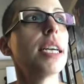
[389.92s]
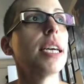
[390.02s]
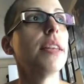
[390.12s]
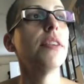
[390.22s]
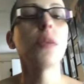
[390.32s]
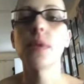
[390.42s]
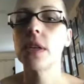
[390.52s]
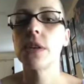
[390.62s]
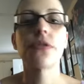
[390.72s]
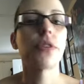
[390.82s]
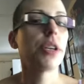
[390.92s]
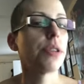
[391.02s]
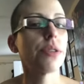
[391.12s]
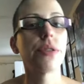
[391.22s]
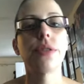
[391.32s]
And this went on for
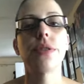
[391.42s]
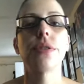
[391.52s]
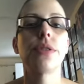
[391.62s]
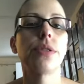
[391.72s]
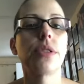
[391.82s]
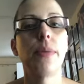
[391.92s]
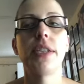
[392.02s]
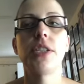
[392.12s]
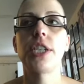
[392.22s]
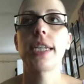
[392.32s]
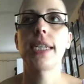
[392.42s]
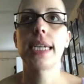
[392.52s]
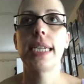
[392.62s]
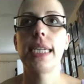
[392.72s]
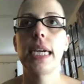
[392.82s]
years. I met Chan in
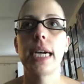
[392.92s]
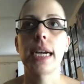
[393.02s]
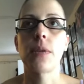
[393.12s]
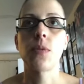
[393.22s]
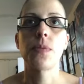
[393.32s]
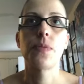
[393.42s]
99.